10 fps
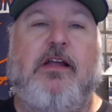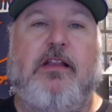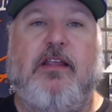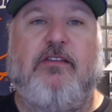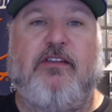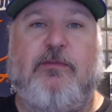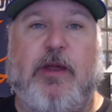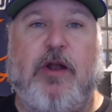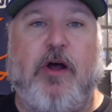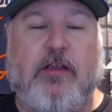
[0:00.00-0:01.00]
This has been
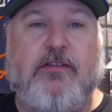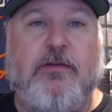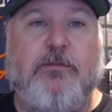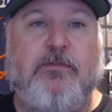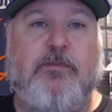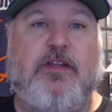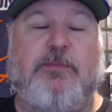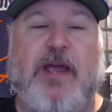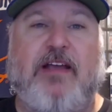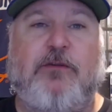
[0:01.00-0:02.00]
awesome. This
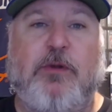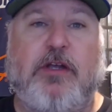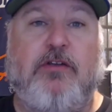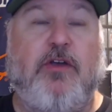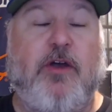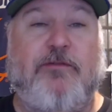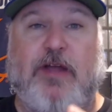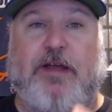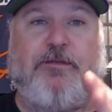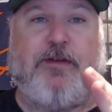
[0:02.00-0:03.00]
past week or so,
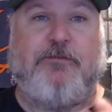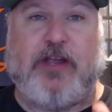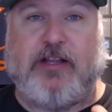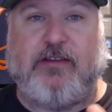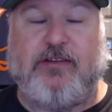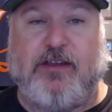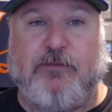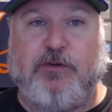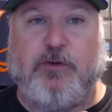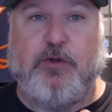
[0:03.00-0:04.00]
I've had
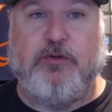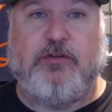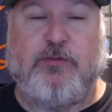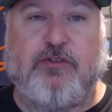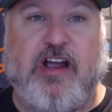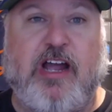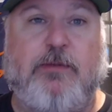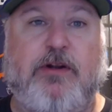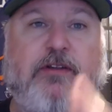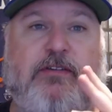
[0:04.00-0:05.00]
several new
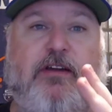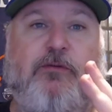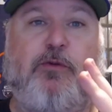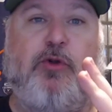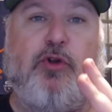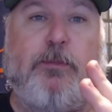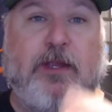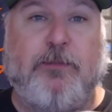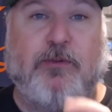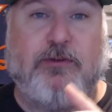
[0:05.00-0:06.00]
subscribers, several new
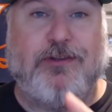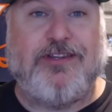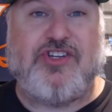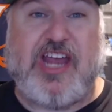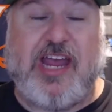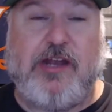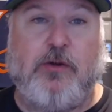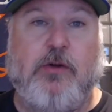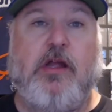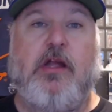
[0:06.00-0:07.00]
people to the
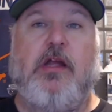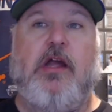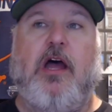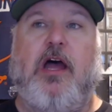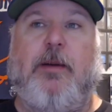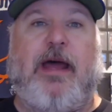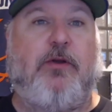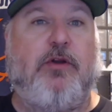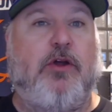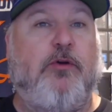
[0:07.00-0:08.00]
channel. I
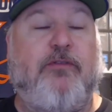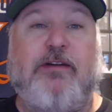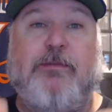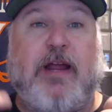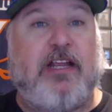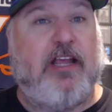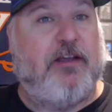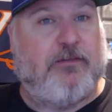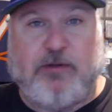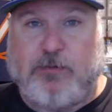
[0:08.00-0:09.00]
don't know if everybody has
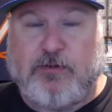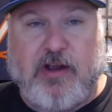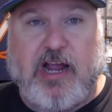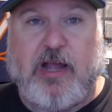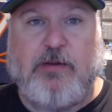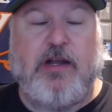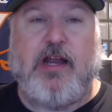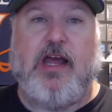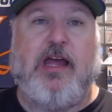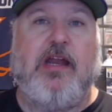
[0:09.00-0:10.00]
subscribed or
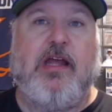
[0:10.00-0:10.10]
not.